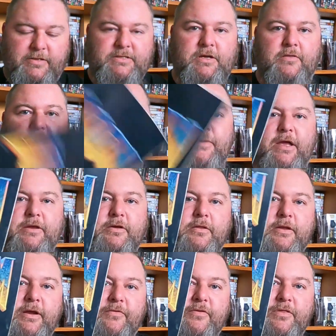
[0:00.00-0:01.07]
It's got the
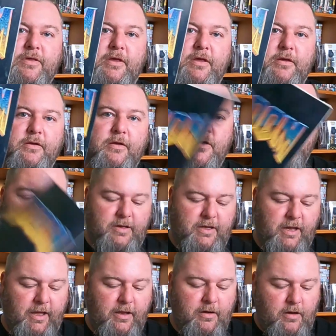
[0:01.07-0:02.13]
manual and everything.
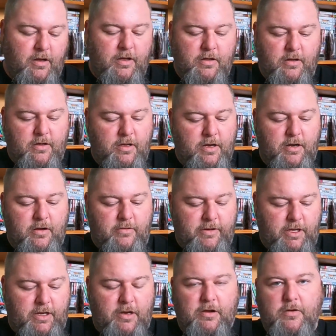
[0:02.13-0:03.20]
Again, I don't
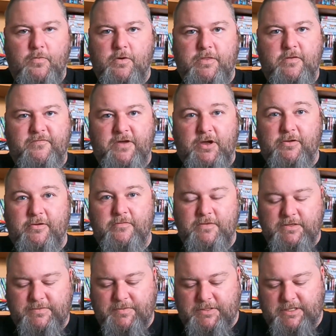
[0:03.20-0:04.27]
really know what the value of
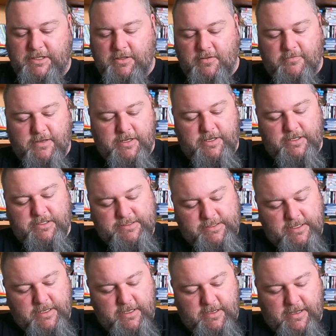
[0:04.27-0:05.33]
this particular one is,